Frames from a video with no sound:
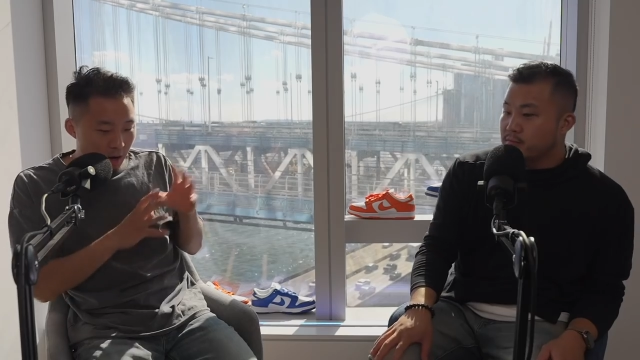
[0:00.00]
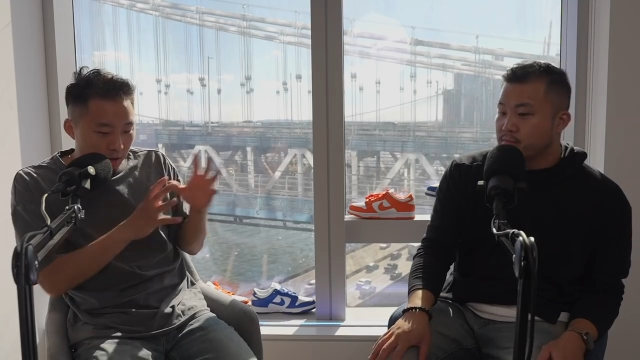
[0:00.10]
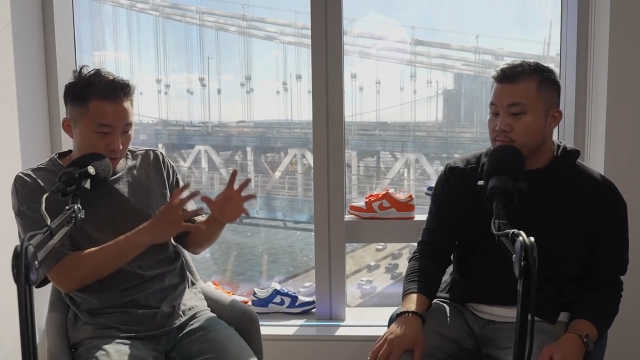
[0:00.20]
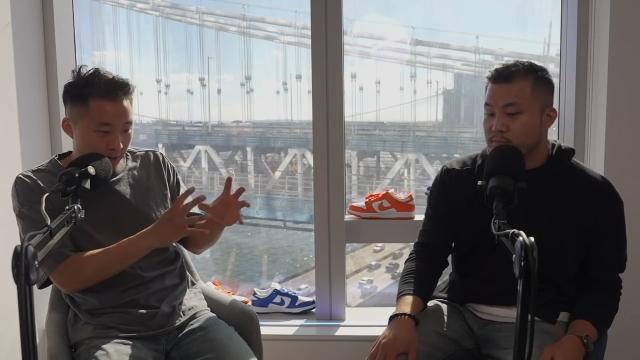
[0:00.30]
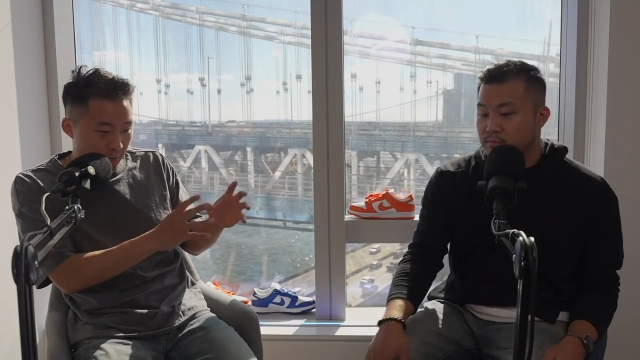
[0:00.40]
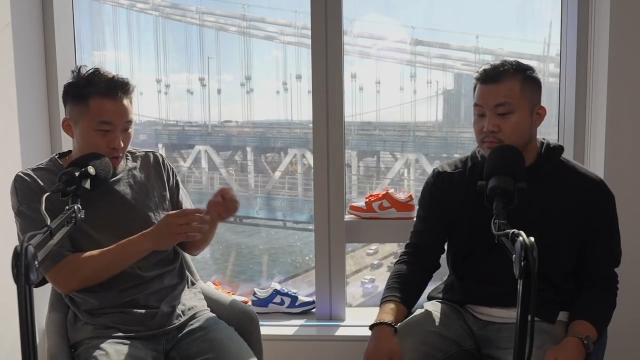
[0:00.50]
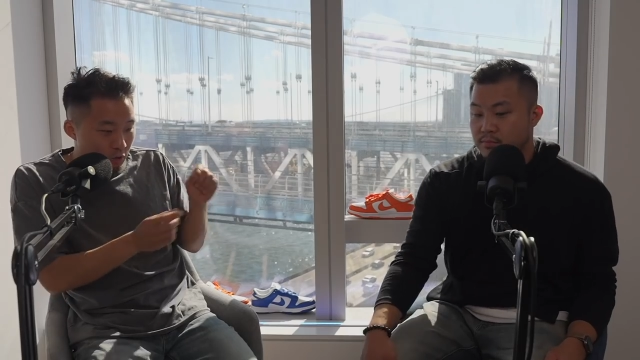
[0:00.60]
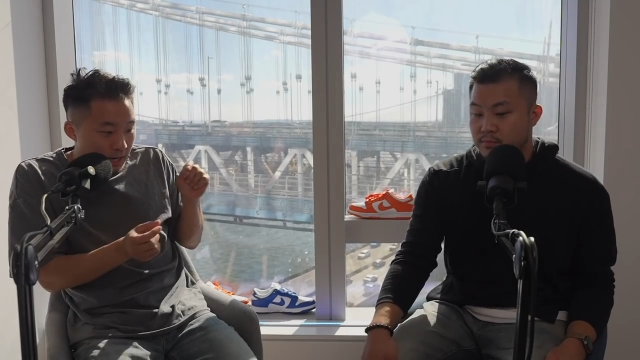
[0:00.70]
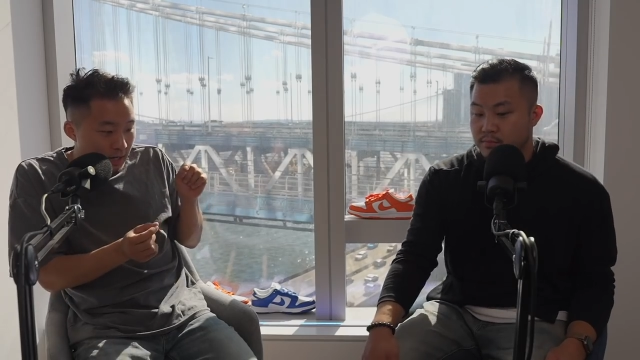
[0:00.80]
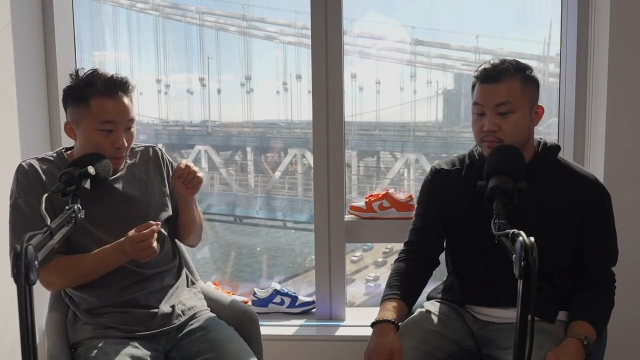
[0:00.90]
Speaker 1: Hunger Games.
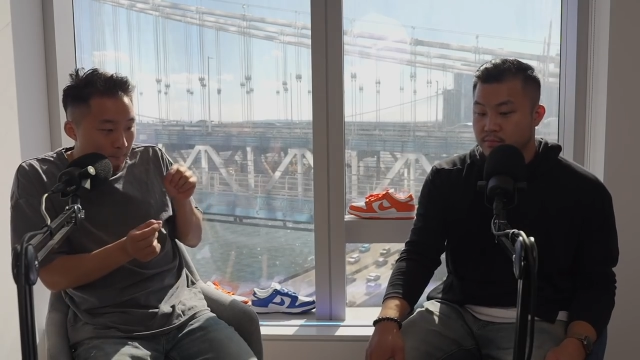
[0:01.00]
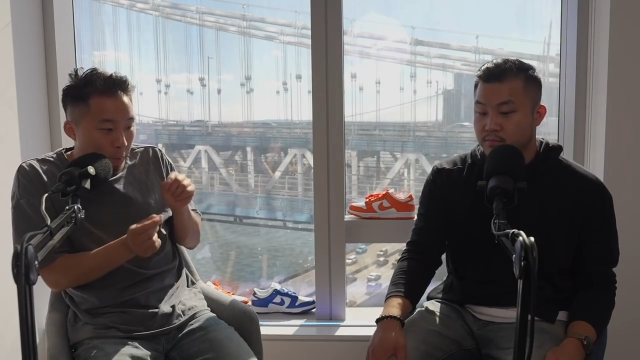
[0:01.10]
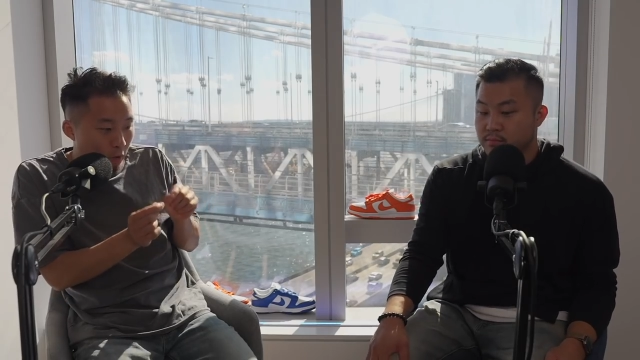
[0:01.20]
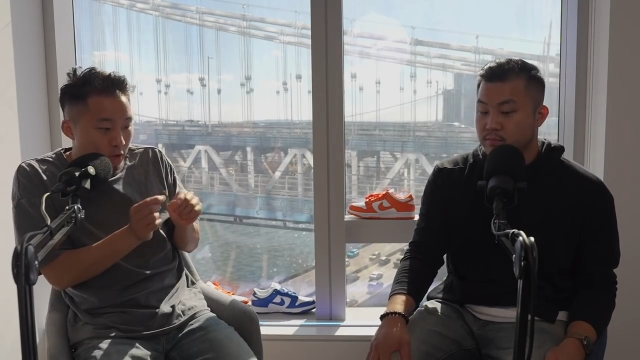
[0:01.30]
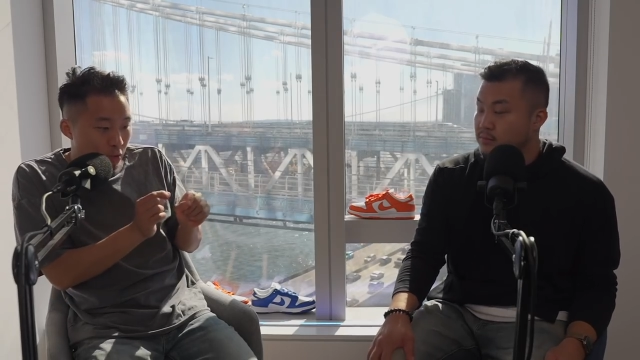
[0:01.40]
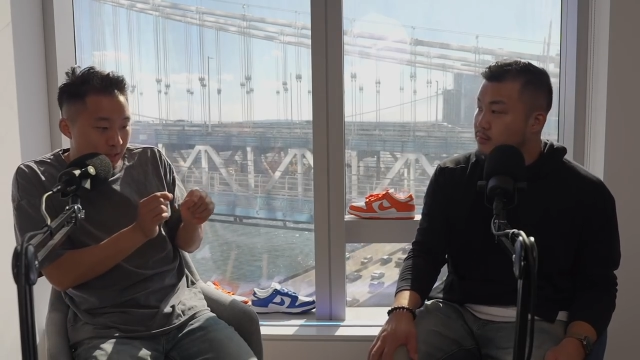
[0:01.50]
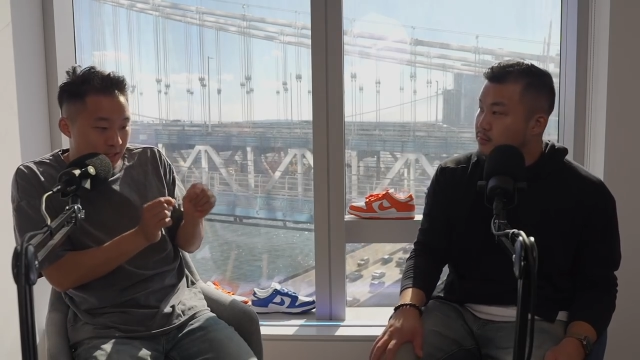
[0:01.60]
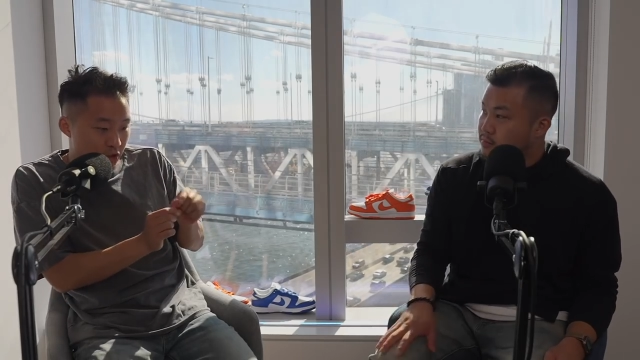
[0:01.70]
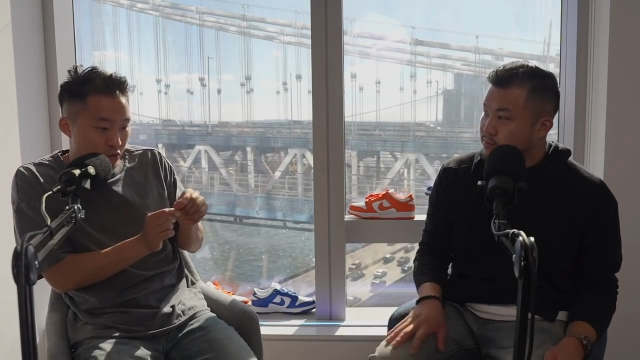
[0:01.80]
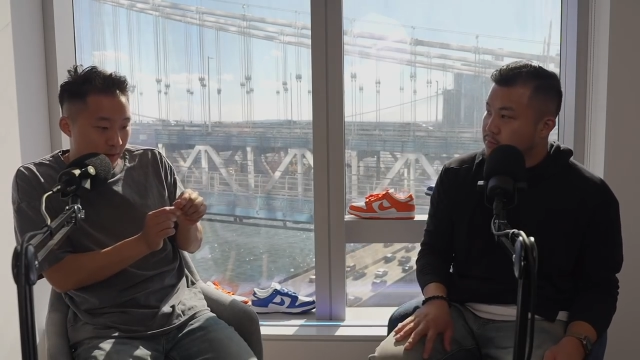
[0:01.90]
You get born into a
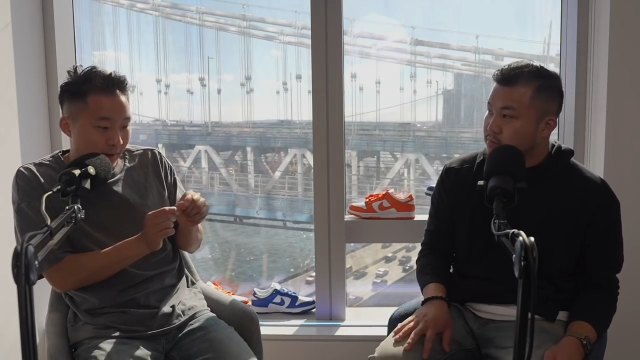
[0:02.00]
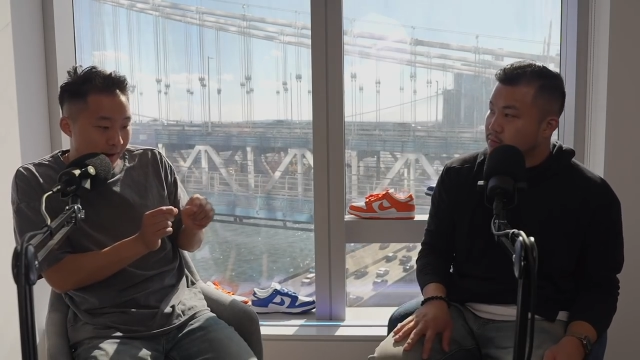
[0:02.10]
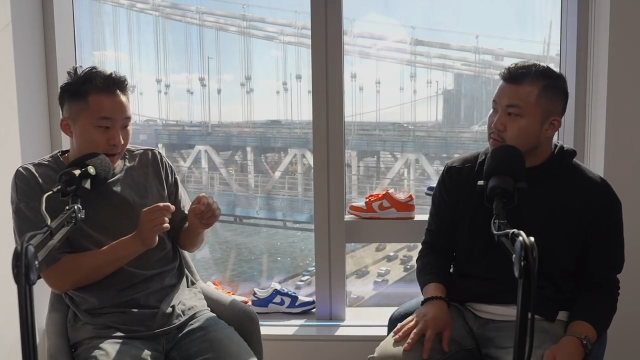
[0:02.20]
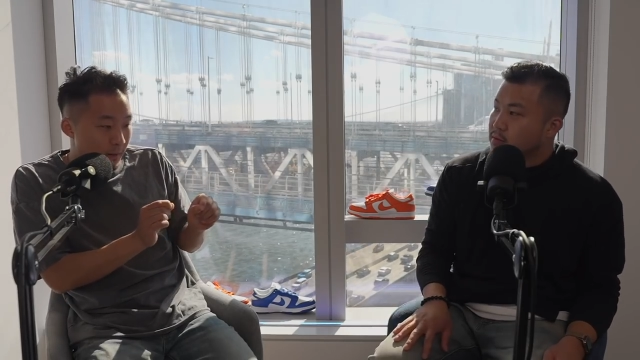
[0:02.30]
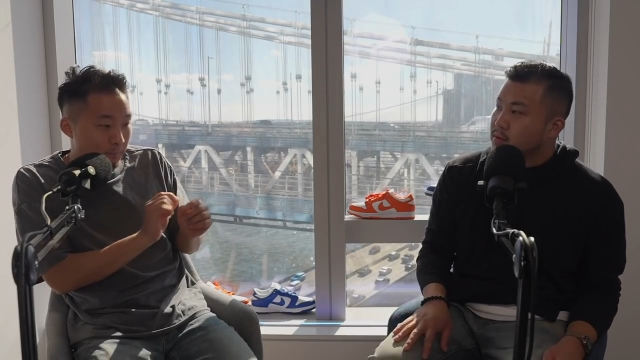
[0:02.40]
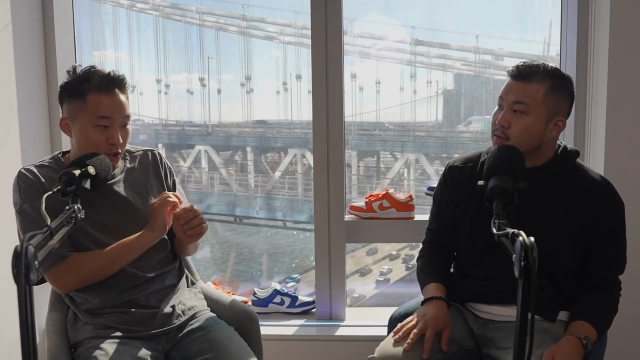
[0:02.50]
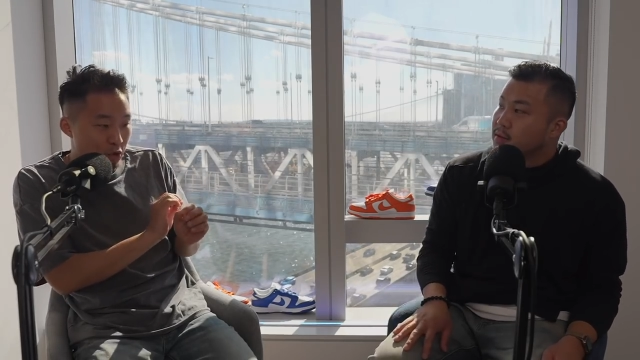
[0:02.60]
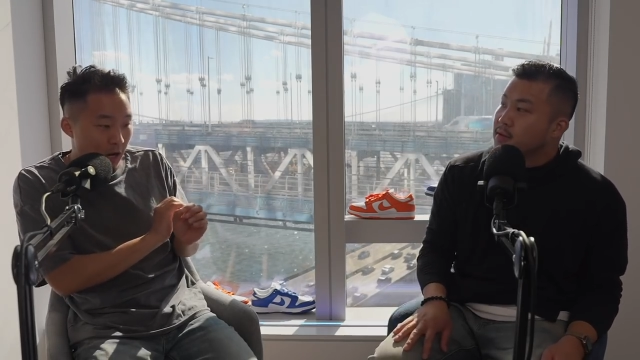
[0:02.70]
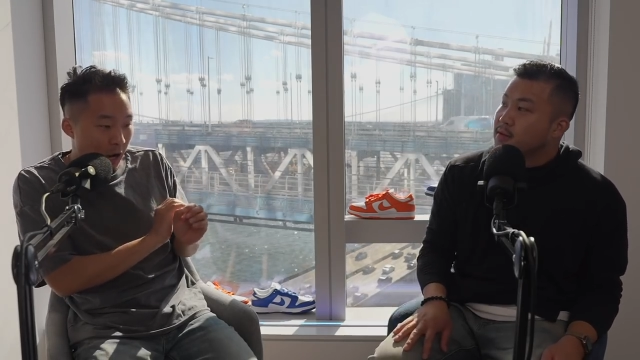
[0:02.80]
district, but you